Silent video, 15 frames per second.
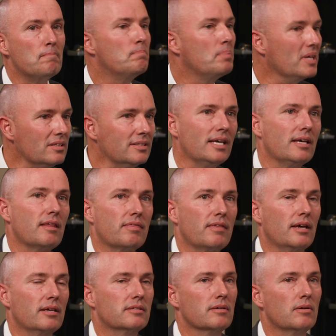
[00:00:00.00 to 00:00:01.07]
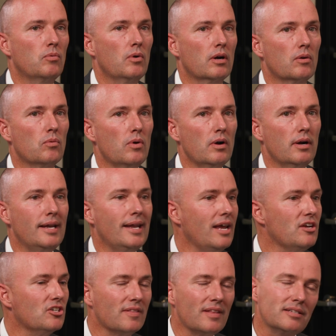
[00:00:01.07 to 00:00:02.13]
Building things. We're a
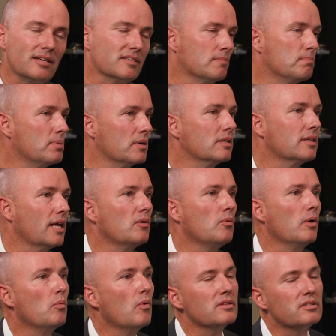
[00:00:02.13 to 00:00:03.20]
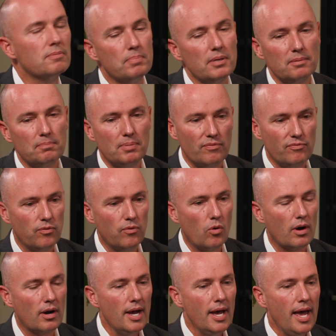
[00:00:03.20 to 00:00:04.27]
nation that doesn't build like we once built
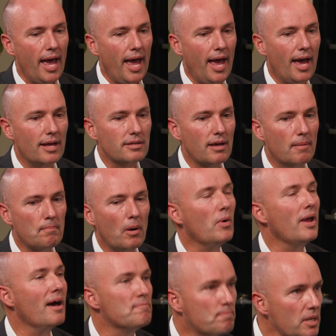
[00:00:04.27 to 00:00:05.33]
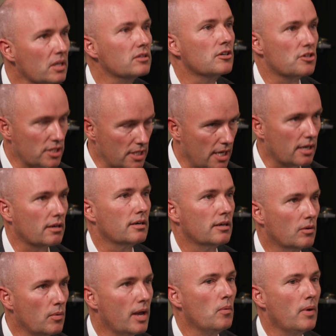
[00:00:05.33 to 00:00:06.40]
before, but we have builders here.
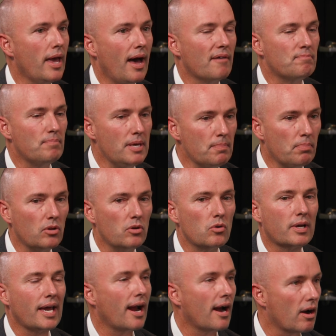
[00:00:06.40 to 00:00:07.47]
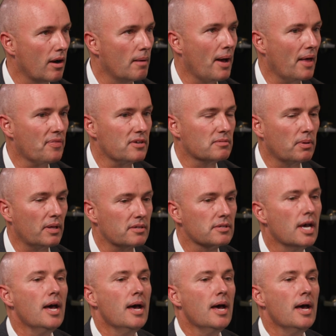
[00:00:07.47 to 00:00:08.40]
We have people who care about this place,